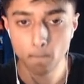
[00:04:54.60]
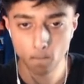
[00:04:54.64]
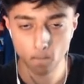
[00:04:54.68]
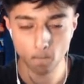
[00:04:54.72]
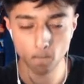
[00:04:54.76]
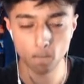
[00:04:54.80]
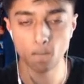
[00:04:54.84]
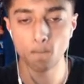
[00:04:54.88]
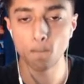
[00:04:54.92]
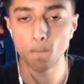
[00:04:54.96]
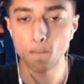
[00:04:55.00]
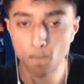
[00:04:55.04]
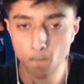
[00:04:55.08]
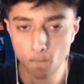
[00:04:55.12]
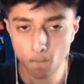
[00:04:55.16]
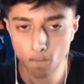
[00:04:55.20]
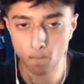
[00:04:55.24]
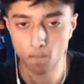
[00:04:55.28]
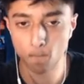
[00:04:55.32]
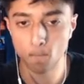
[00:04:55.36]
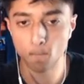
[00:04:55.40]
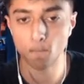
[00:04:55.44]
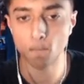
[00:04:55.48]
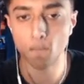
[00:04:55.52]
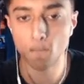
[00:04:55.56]
Mm mm
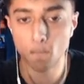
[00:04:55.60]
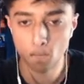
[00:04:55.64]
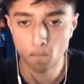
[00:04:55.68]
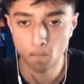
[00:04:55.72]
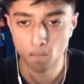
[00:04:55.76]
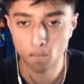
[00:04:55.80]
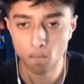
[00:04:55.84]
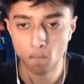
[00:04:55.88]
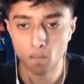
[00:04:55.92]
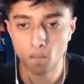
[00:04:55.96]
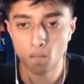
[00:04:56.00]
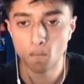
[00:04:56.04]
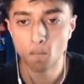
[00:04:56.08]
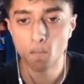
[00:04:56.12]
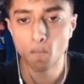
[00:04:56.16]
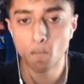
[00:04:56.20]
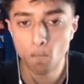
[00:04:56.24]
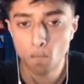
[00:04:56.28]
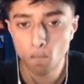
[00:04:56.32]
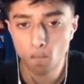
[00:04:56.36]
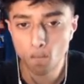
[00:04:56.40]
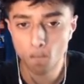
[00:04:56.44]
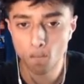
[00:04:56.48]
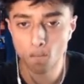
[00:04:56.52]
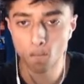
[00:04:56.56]
mm
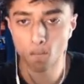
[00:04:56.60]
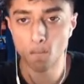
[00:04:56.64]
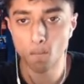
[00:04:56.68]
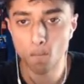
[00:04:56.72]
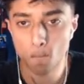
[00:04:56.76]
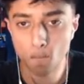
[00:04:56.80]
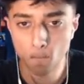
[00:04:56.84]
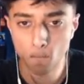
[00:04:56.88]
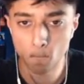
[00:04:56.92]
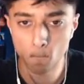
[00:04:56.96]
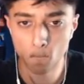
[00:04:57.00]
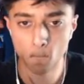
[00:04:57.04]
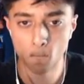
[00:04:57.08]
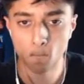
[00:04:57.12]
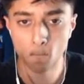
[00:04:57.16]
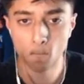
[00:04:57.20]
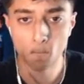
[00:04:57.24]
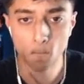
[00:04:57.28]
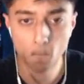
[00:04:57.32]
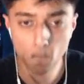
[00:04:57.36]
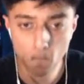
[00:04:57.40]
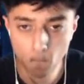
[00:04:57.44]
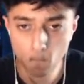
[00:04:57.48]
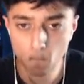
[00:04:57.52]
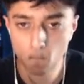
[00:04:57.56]
mm mm mm
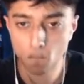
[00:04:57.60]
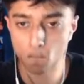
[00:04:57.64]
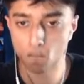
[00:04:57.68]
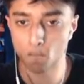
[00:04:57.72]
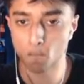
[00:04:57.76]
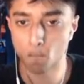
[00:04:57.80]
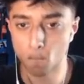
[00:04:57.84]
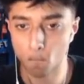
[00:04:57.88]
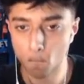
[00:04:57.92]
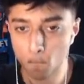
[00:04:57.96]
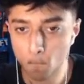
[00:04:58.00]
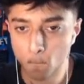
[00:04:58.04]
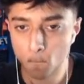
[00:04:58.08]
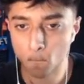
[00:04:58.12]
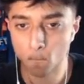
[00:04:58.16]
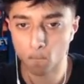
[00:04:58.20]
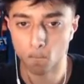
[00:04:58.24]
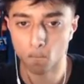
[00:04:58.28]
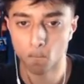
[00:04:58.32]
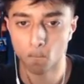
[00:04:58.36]
mm mm